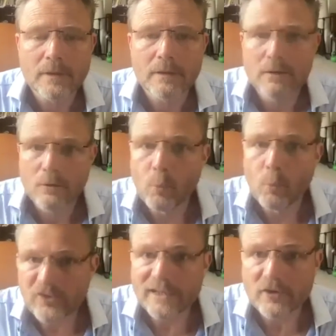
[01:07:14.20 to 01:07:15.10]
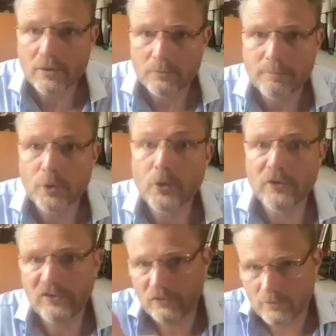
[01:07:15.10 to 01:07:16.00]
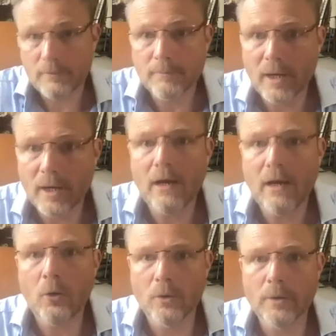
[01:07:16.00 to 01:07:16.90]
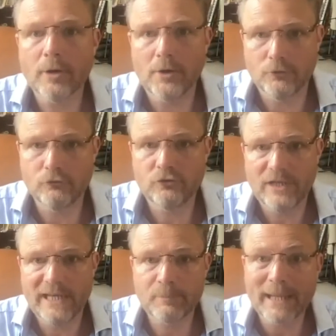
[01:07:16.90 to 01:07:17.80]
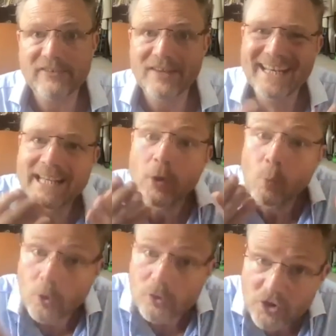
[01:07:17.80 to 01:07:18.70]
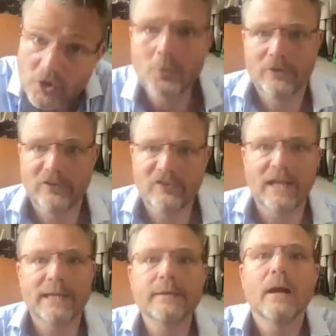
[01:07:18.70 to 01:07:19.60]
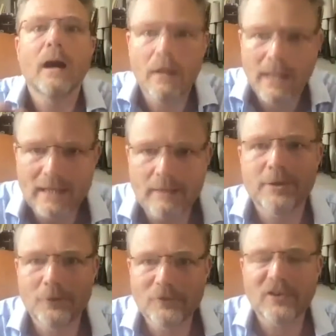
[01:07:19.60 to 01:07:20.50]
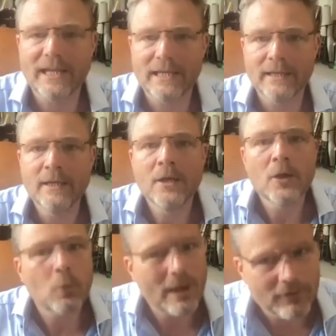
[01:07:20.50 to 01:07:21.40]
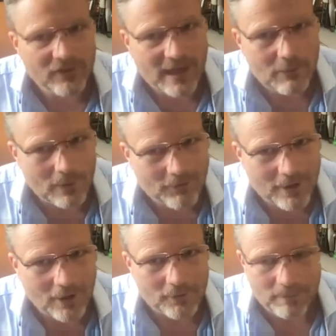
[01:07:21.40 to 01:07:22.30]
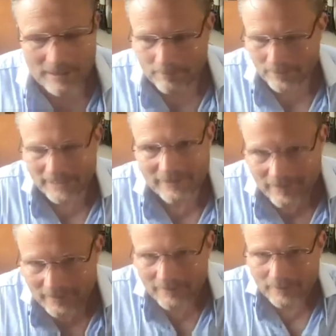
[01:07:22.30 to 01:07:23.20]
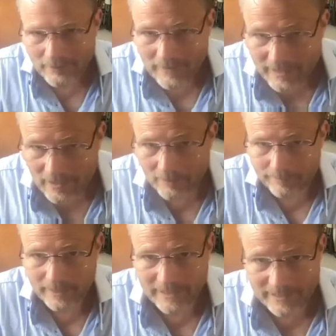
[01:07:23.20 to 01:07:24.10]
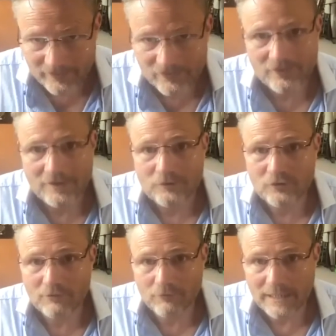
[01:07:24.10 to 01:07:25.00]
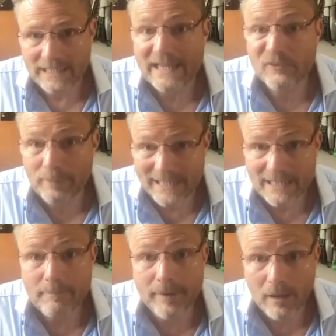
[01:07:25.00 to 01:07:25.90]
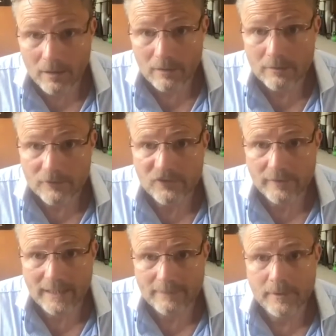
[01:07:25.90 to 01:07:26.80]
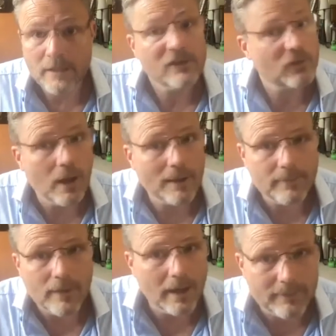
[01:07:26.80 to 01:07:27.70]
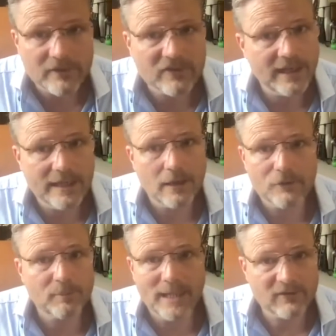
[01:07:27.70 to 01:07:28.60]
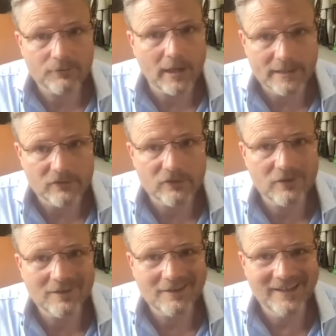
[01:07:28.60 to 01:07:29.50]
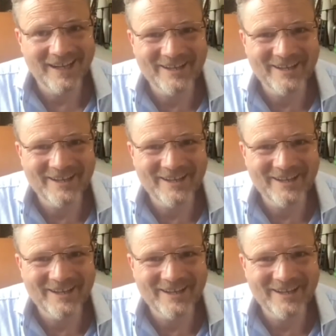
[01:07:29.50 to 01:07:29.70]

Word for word: what I do because my whole approach is basically what do you want to say? I'll help you say it. Whereas they will regard people in their companies generally as being a bar to them. So I'm I'm the CEO's best friends, you know.